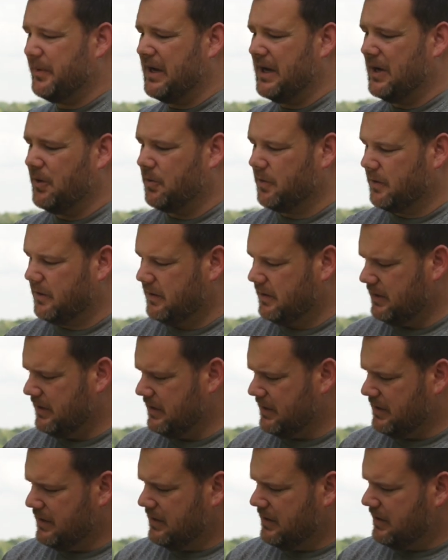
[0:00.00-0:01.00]
power,
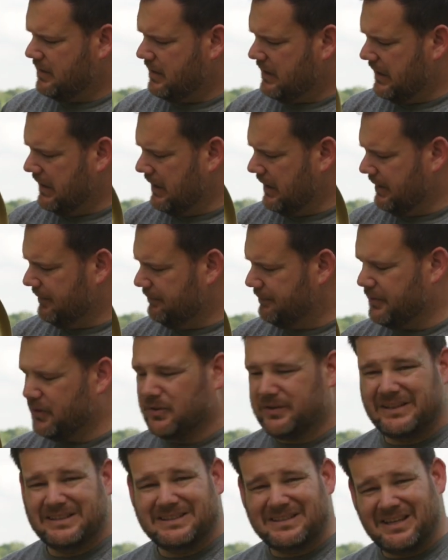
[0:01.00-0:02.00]
uh, but
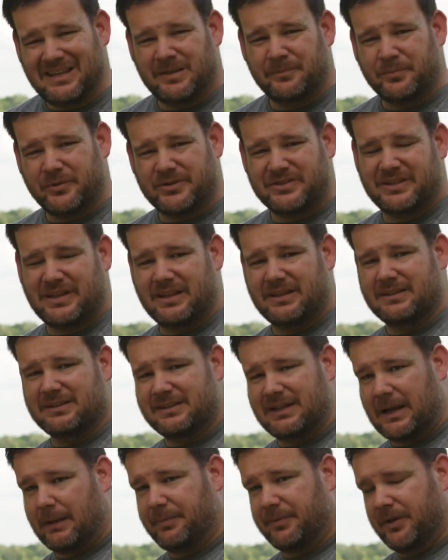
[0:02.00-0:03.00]
only 10%
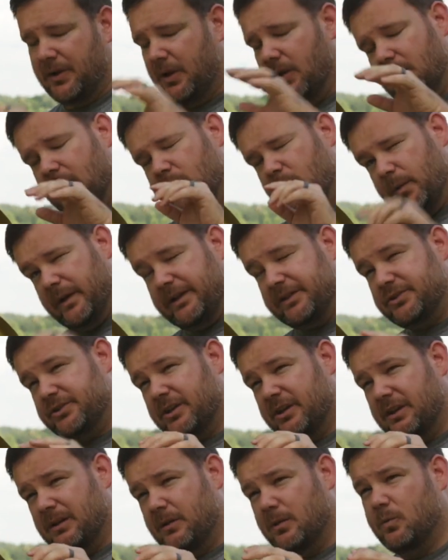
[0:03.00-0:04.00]
depth, which
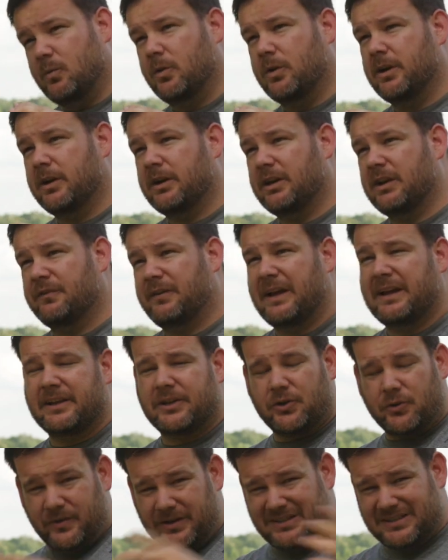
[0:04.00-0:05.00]
would, if I
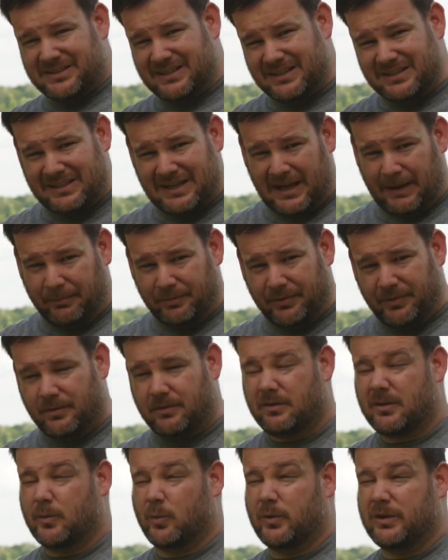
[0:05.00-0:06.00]
increase the depth,
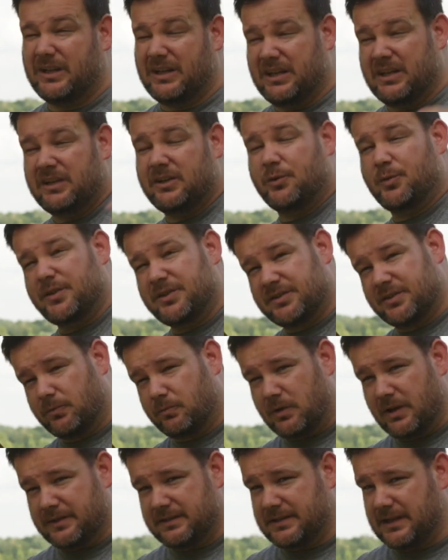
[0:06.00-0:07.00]
would increase the
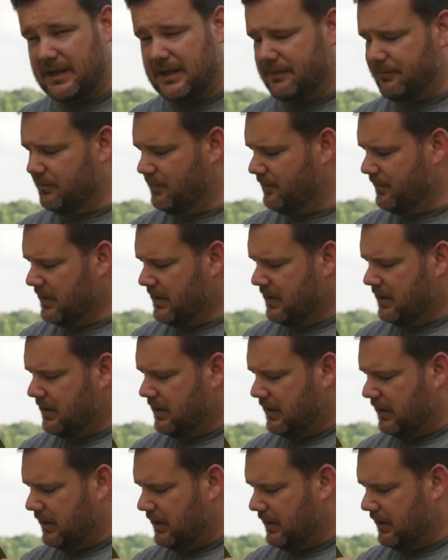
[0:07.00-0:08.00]
runtime,
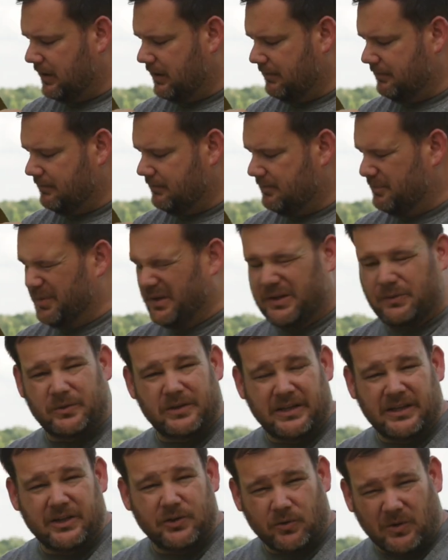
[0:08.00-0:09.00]
uh, but it
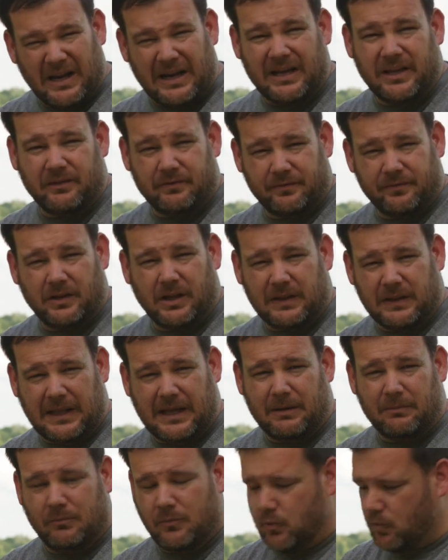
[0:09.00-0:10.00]
would engrave a
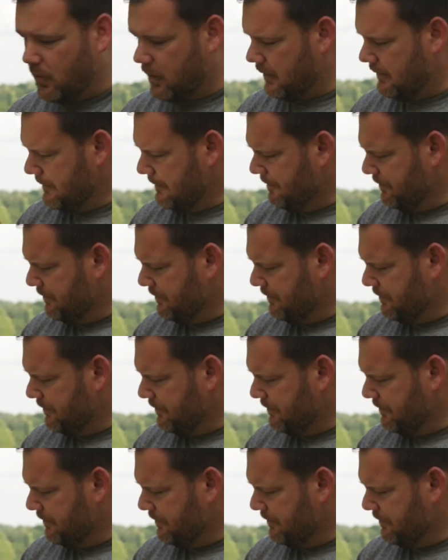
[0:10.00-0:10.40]
lot more.